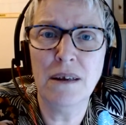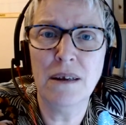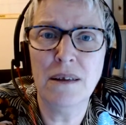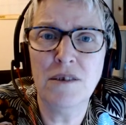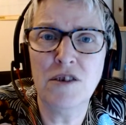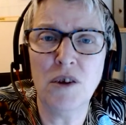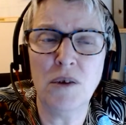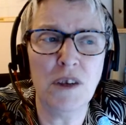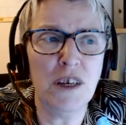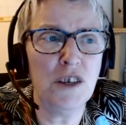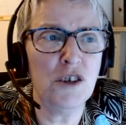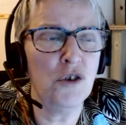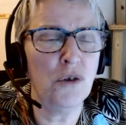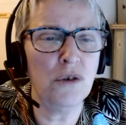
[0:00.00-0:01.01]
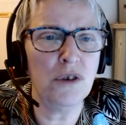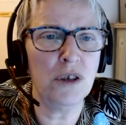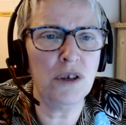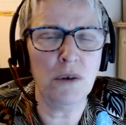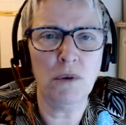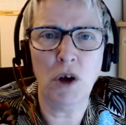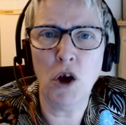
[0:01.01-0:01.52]
so that it's not
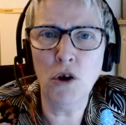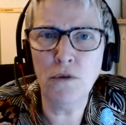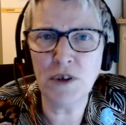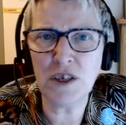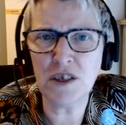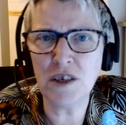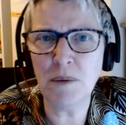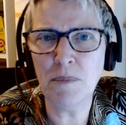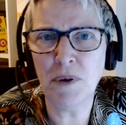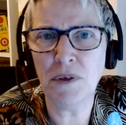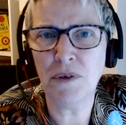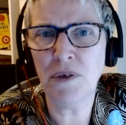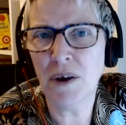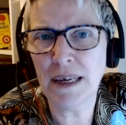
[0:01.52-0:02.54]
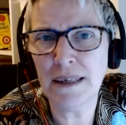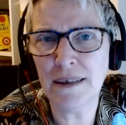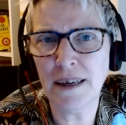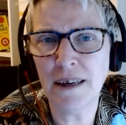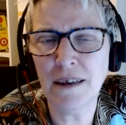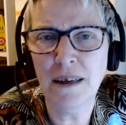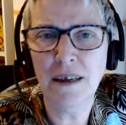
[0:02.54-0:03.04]
over
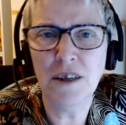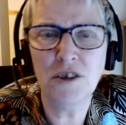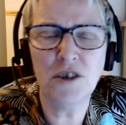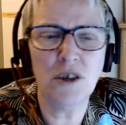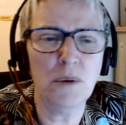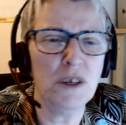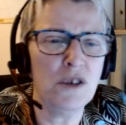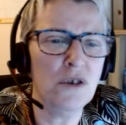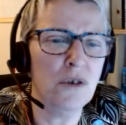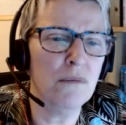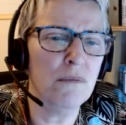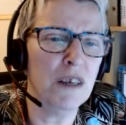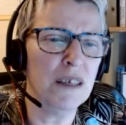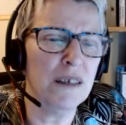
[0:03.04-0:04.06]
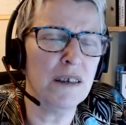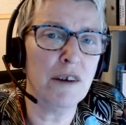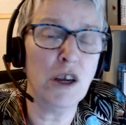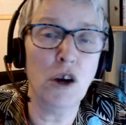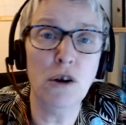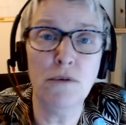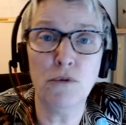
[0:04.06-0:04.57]
sympathizing, so it's not
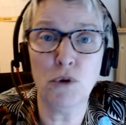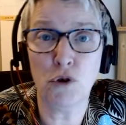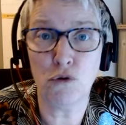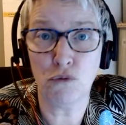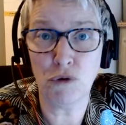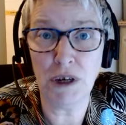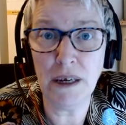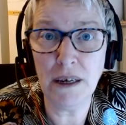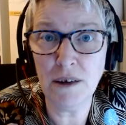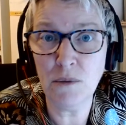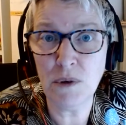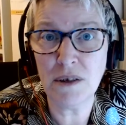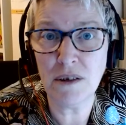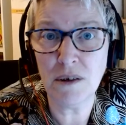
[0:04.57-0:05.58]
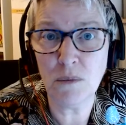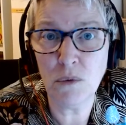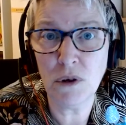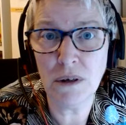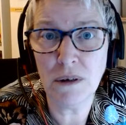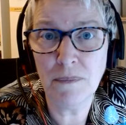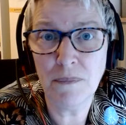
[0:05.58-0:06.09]
necessarily over agreeing with
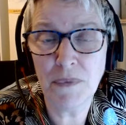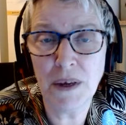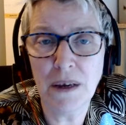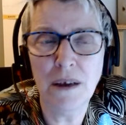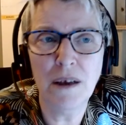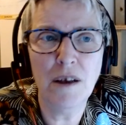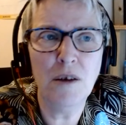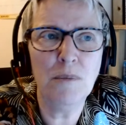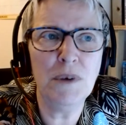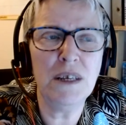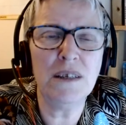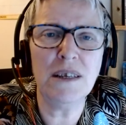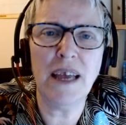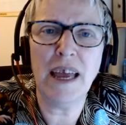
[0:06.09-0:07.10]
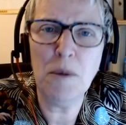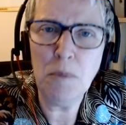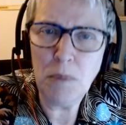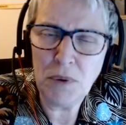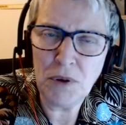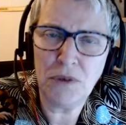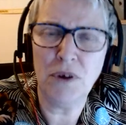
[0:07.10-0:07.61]
someone, but it's
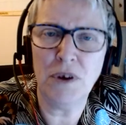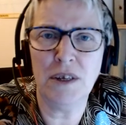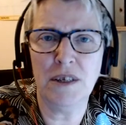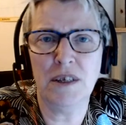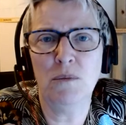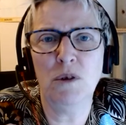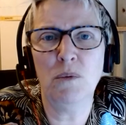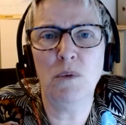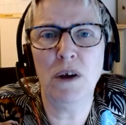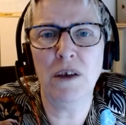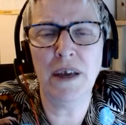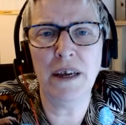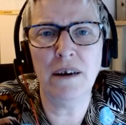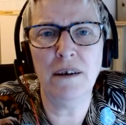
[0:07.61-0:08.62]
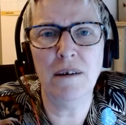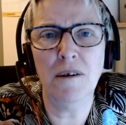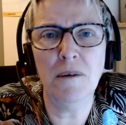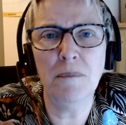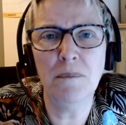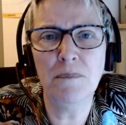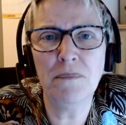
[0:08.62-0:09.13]
empathizing with where they
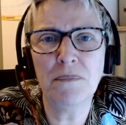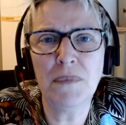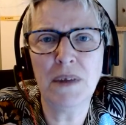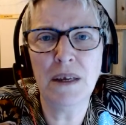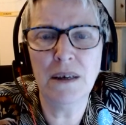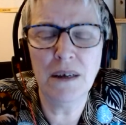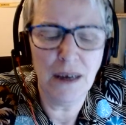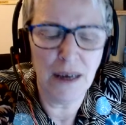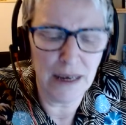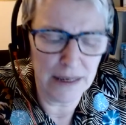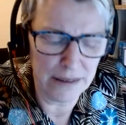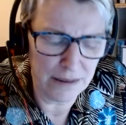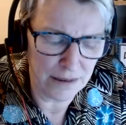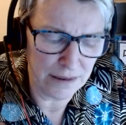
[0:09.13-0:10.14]
are. And